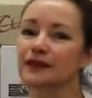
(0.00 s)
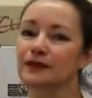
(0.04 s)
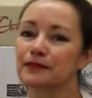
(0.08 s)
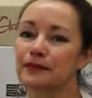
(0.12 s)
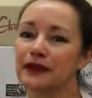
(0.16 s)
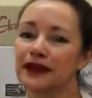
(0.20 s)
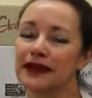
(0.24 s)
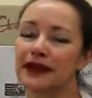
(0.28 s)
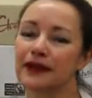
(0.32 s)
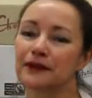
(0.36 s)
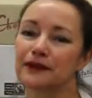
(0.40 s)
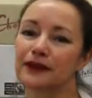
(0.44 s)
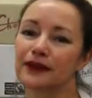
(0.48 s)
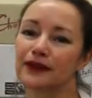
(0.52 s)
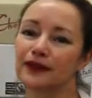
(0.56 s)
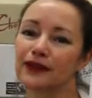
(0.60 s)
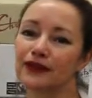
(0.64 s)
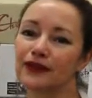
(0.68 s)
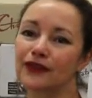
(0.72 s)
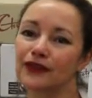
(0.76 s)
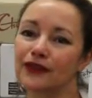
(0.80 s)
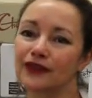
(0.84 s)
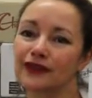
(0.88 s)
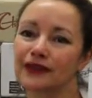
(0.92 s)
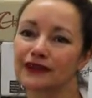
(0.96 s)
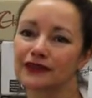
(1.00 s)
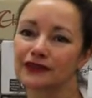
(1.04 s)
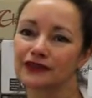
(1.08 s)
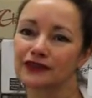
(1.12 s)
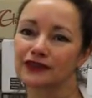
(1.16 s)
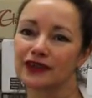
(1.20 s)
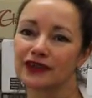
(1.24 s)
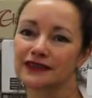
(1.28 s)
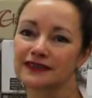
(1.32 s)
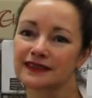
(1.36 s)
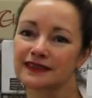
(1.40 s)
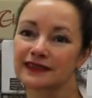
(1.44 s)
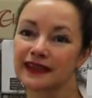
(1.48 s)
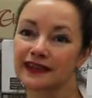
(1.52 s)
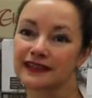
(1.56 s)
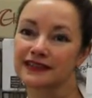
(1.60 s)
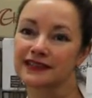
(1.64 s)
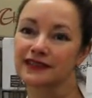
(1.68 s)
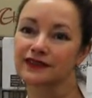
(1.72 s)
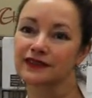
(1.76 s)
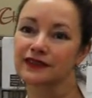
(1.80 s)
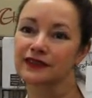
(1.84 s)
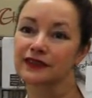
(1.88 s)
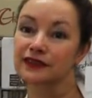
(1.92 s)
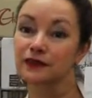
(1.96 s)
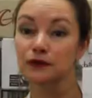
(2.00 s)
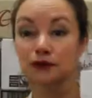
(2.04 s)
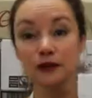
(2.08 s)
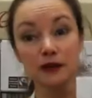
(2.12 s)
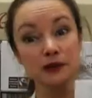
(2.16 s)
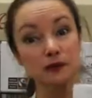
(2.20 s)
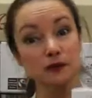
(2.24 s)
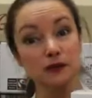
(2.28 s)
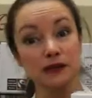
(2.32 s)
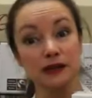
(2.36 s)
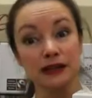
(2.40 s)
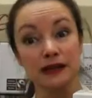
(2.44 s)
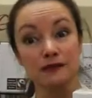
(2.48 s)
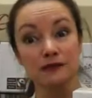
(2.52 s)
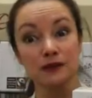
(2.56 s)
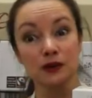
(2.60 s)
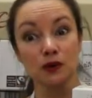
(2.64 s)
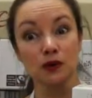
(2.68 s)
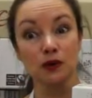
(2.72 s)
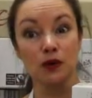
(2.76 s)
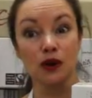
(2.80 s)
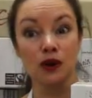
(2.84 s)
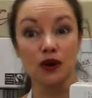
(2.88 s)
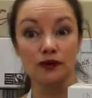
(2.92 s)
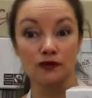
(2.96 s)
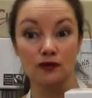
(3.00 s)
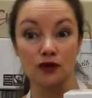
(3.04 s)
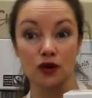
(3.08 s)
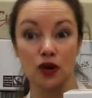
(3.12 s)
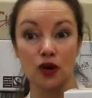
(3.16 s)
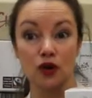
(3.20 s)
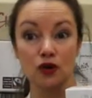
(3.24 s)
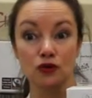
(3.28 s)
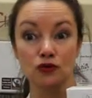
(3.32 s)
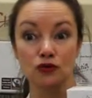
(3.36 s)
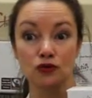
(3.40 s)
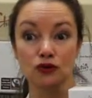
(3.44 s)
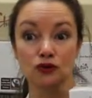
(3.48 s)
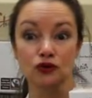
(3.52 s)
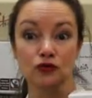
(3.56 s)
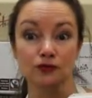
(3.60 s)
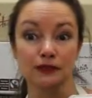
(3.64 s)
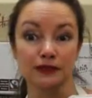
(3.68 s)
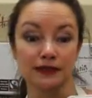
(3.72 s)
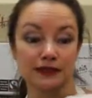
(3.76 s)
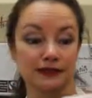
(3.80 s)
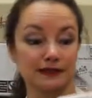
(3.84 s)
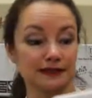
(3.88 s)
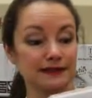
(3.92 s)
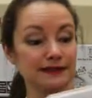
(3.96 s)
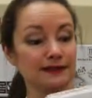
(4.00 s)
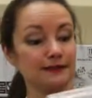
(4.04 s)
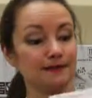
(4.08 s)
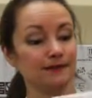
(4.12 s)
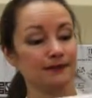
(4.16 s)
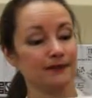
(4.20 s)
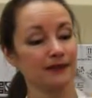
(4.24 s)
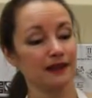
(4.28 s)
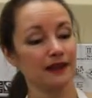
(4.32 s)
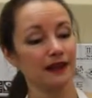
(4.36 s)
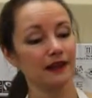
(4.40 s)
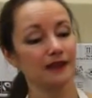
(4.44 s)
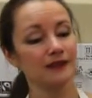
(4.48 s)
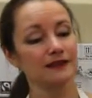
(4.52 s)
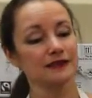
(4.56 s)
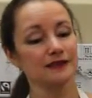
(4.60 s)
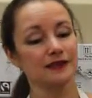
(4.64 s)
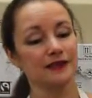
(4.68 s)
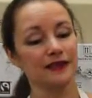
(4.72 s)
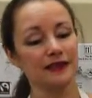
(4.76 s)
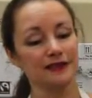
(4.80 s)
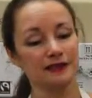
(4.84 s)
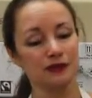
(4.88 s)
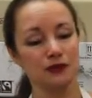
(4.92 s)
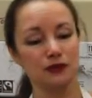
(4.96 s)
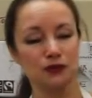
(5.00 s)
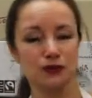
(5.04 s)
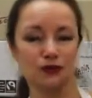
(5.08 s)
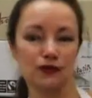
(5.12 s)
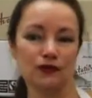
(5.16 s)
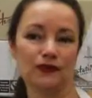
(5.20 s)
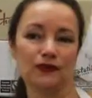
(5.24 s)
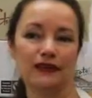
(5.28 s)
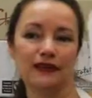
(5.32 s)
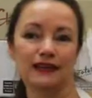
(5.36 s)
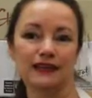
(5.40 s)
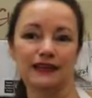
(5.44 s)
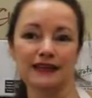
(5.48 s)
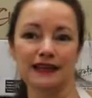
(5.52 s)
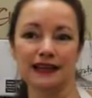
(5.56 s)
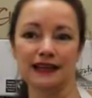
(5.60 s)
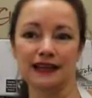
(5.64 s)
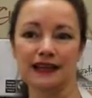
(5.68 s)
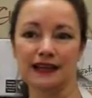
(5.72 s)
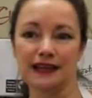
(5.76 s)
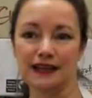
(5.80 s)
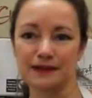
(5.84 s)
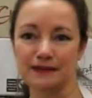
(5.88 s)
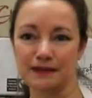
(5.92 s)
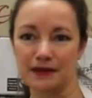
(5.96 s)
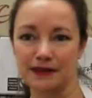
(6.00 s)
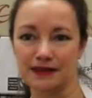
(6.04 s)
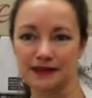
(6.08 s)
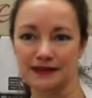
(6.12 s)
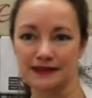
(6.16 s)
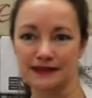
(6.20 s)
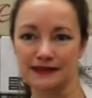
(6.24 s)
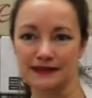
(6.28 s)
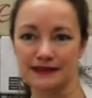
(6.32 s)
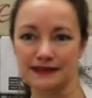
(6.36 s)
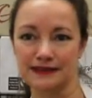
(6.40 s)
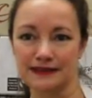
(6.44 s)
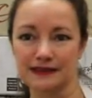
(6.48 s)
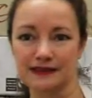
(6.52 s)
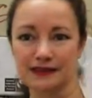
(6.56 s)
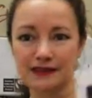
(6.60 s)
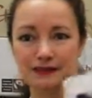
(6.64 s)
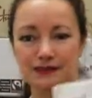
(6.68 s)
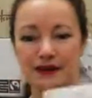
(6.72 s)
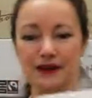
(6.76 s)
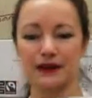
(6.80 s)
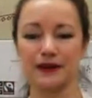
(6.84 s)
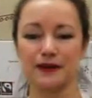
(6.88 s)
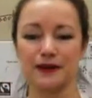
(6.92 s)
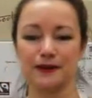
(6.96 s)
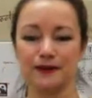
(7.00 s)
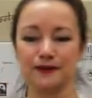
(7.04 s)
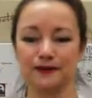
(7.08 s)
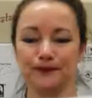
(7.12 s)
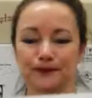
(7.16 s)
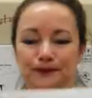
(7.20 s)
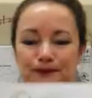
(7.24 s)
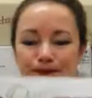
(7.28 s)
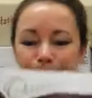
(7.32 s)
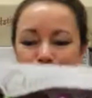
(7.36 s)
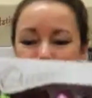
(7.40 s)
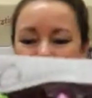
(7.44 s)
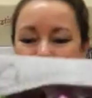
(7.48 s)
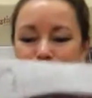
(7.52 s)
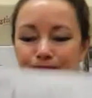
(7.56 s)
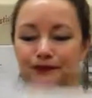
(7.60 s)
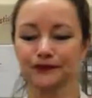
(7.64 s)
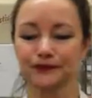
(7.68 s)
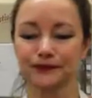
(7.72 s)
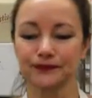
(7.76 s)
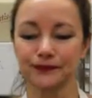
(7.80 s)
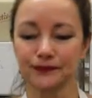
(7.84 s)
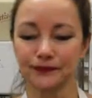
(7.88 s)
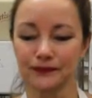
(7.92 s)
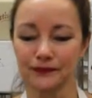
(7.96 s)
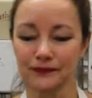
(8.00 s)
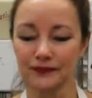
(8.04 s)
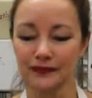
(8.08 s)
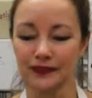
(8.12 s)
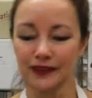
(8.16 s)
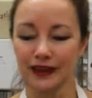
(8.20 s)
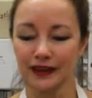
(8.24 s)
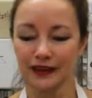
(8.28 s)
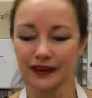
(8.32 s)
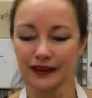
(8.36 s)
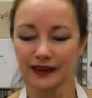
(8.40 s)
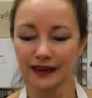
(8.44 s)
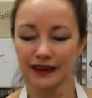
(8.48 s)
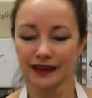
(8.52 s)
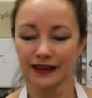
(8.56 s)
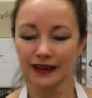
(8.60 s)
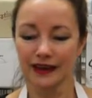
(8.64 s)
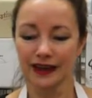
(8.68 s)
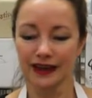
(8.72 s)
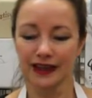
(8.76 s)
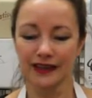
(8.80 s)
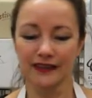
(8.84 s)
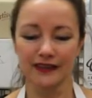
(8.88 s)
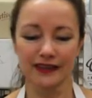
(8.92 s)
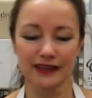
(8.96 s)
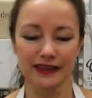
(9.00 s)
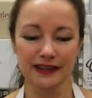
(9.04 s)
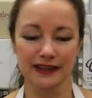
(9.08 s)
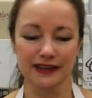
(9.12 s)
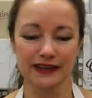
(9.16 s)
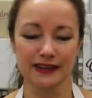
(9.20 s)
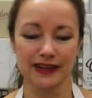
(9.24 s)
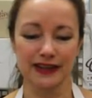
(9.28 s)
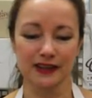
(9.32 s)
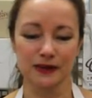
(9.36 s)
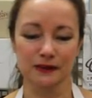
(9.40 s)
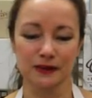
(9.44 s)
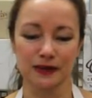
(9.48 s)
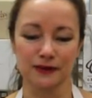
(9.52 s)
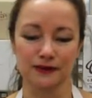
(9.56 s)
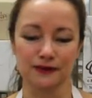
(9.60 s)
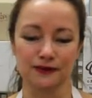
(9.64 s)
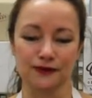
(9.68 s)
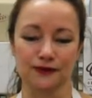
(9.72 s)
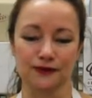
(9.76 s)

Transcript: play with, nice little activities that will keep them quiet for a whole two minutes. So that's called the Colour My Easter pack. And then another one